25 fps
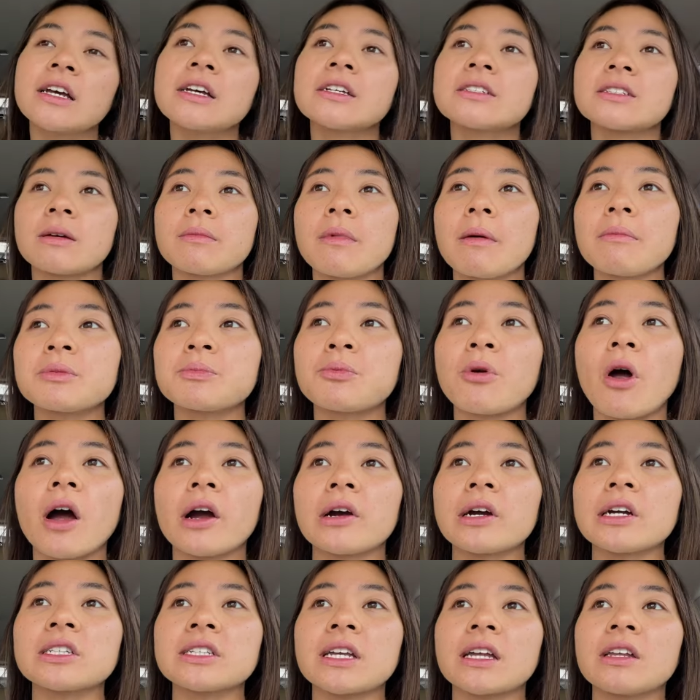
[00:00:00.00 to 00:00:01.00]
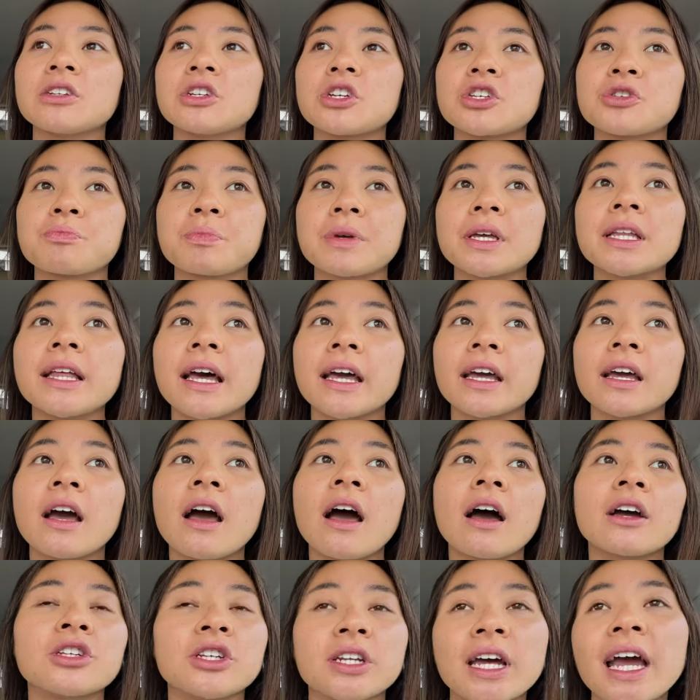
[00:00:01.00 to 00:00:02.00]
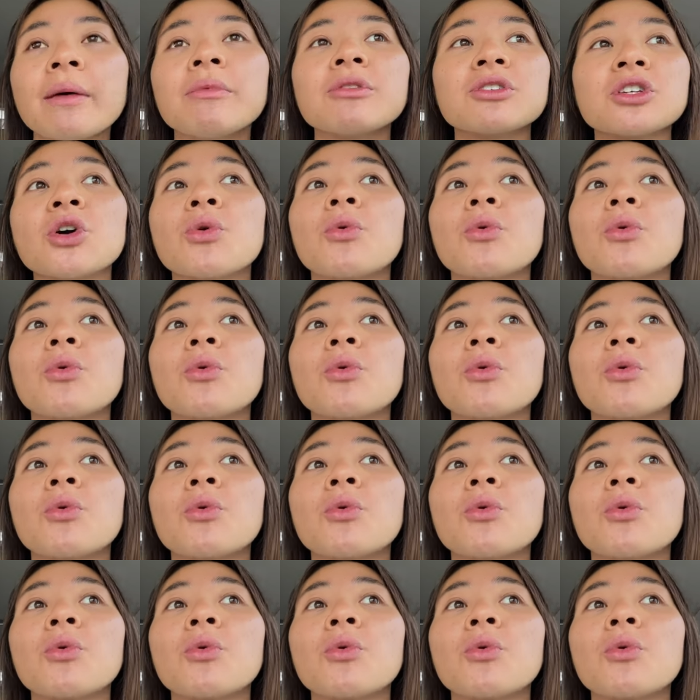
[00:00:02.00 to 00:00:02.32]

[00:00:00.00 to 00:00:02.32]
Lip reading: Sometimes progress can just be like, today I'm just